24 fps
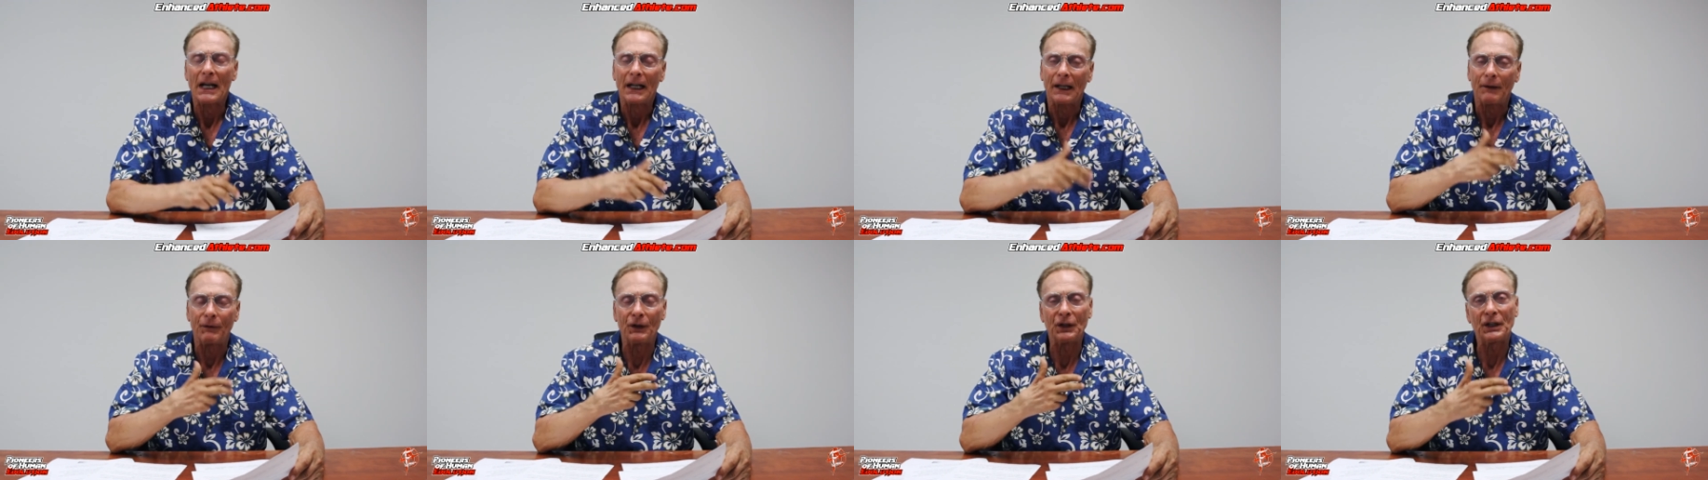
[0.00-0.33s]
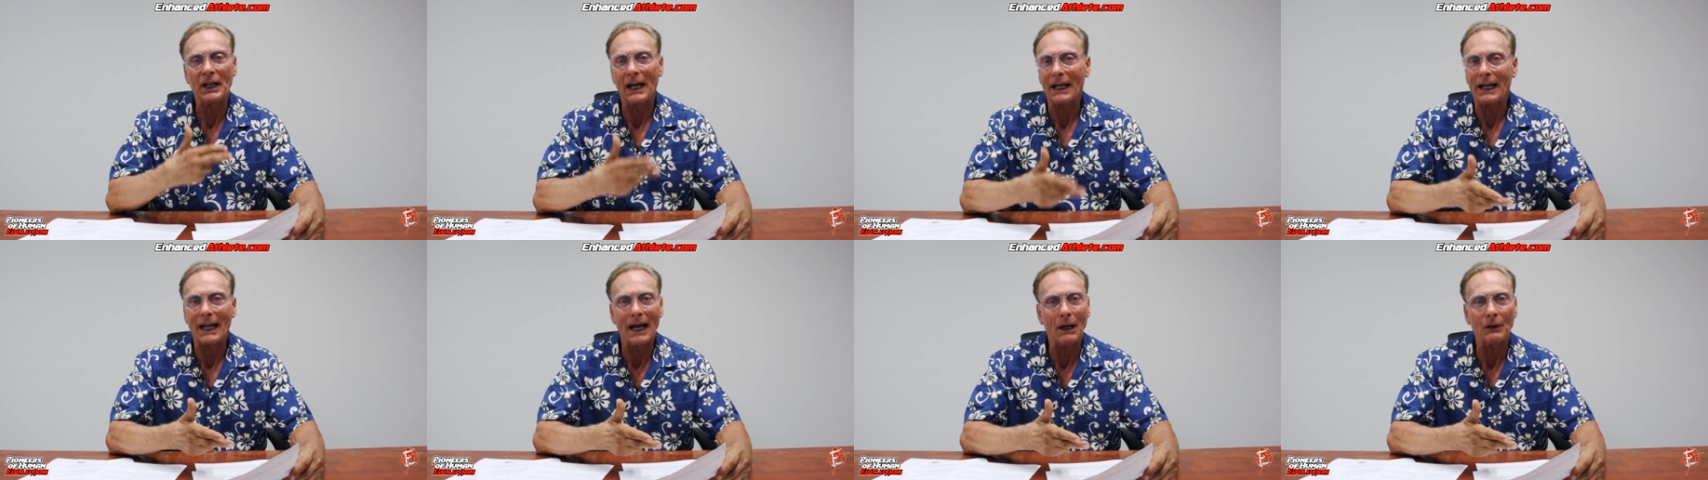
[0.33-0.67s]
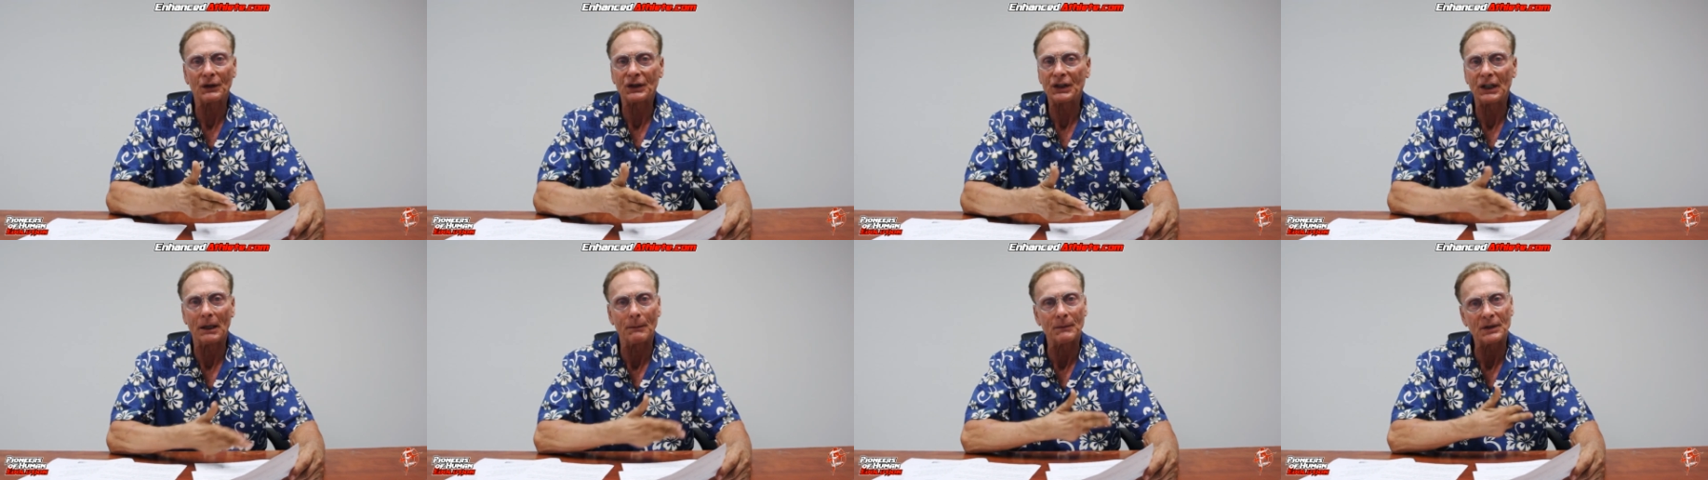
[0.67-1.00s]
If you take
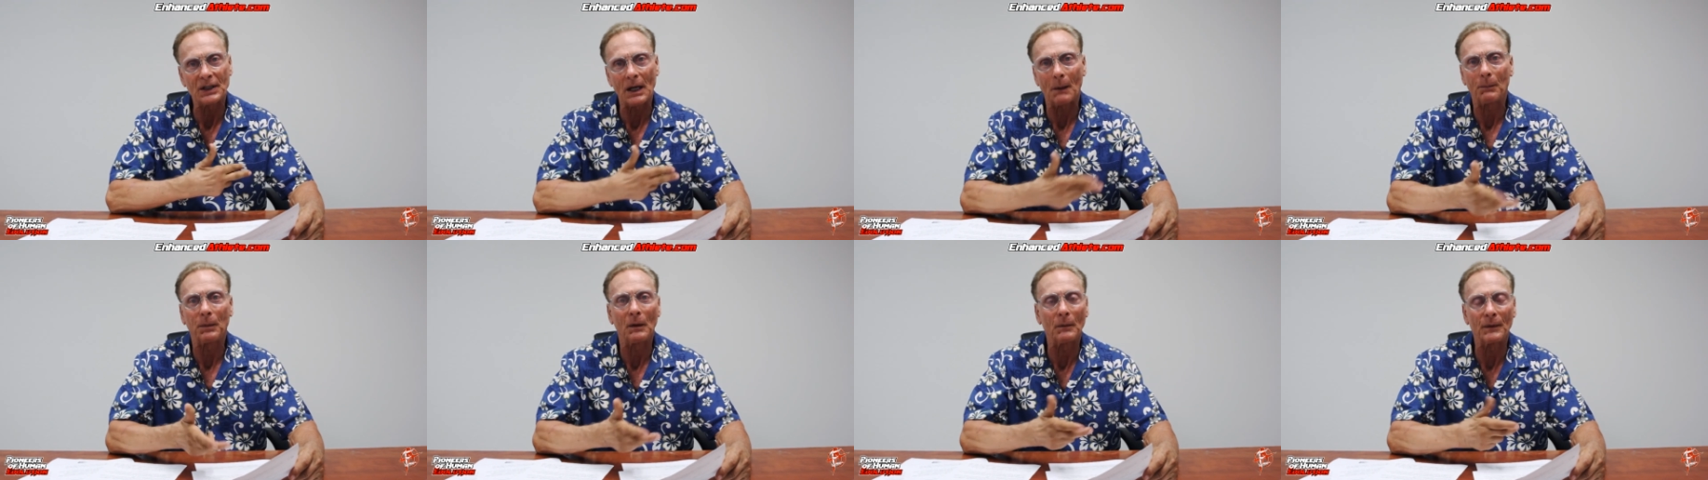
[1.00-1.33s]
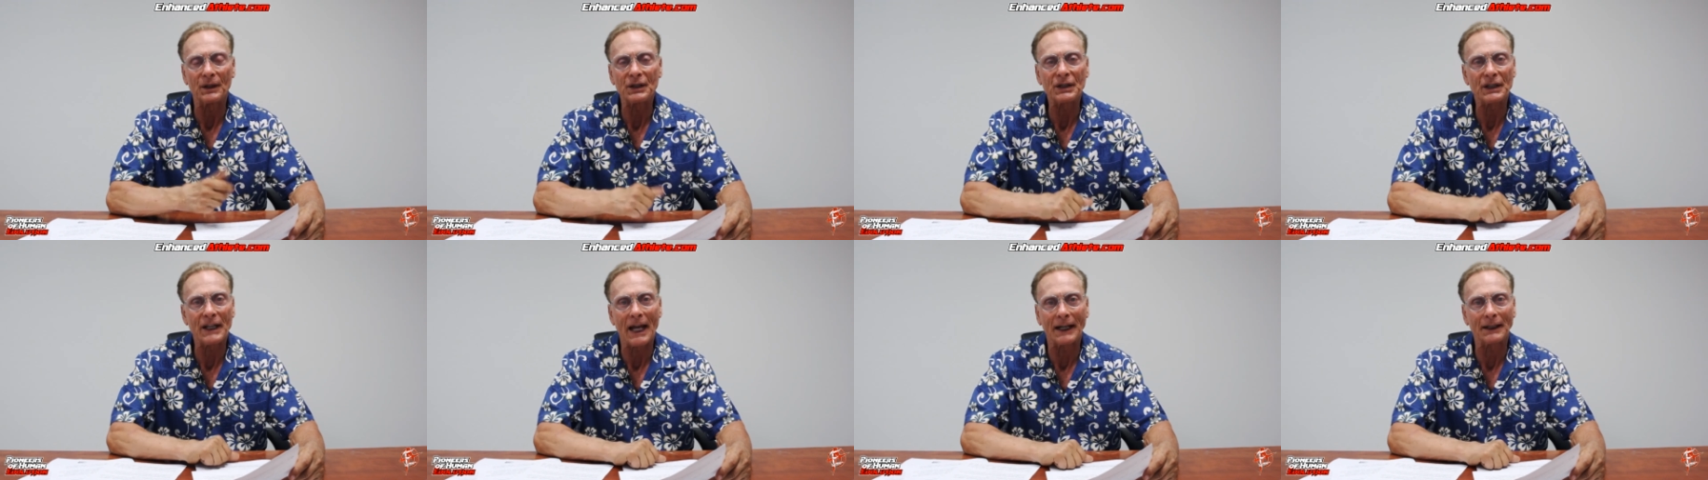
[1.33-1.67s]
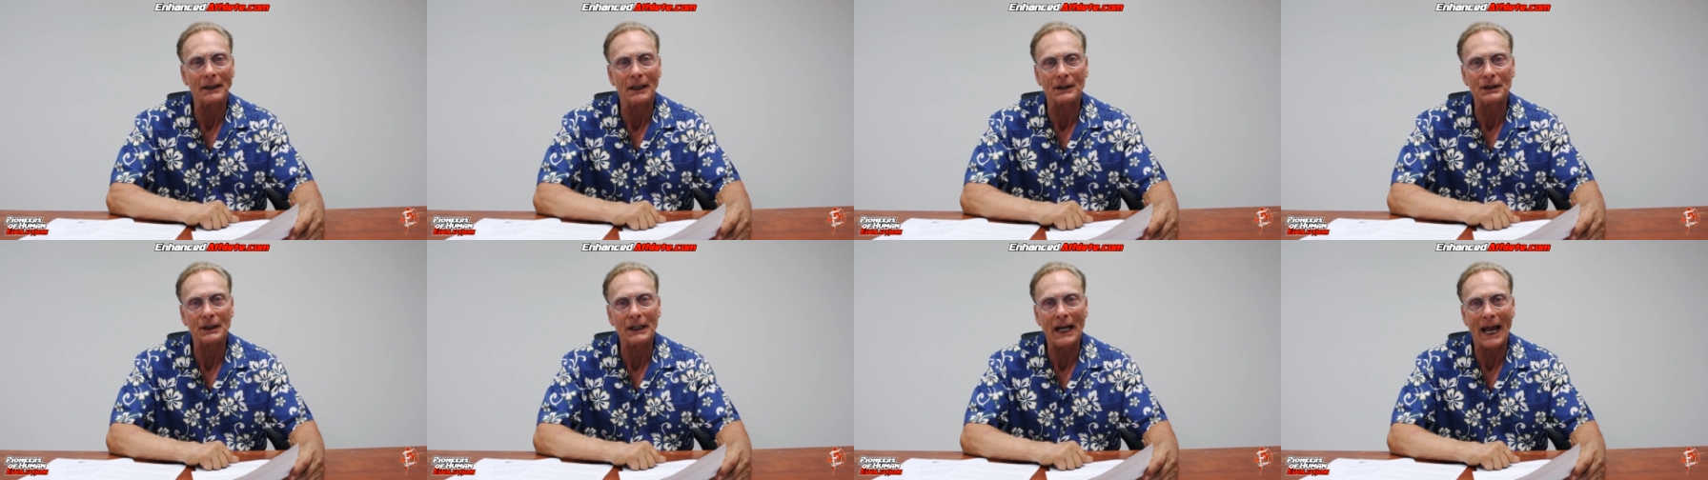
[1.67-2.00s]
calcium supplements, that
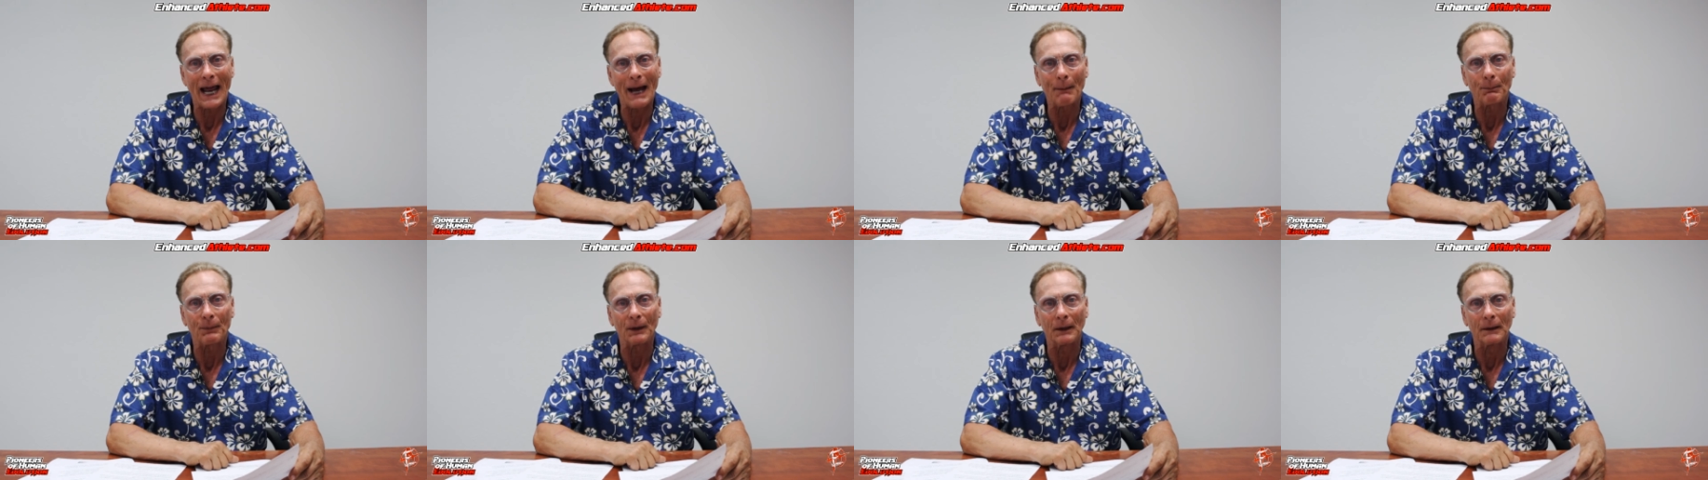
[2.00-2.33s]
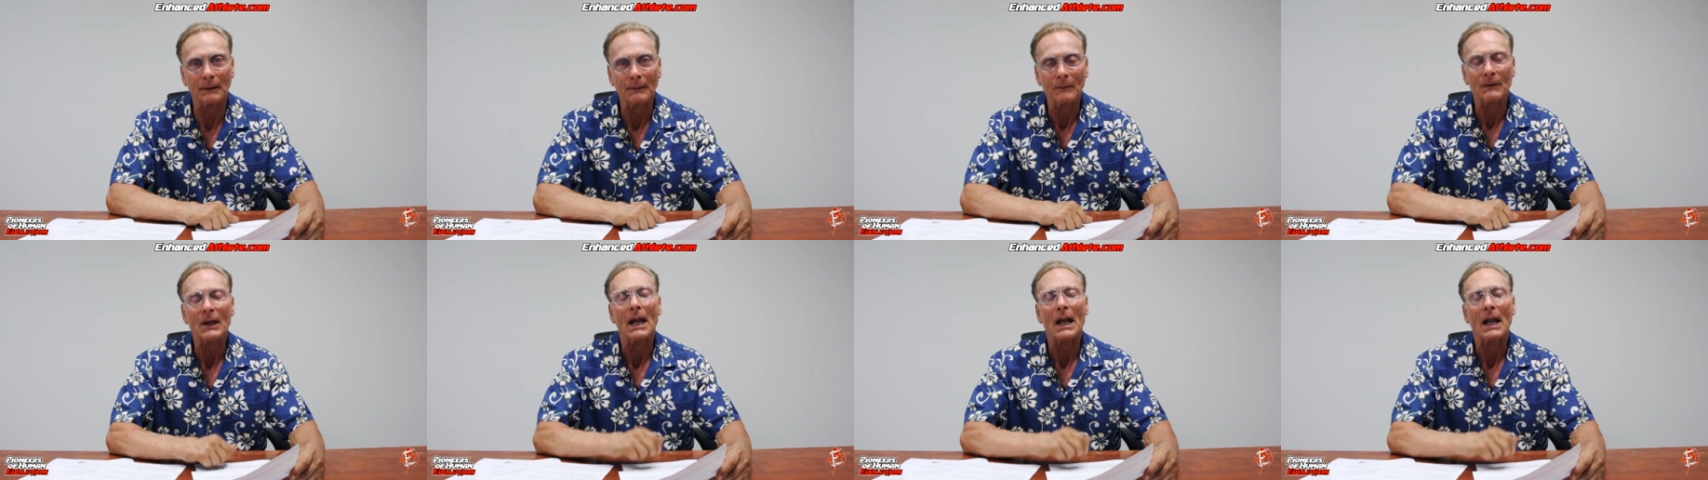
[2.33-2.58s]
doesn't happen.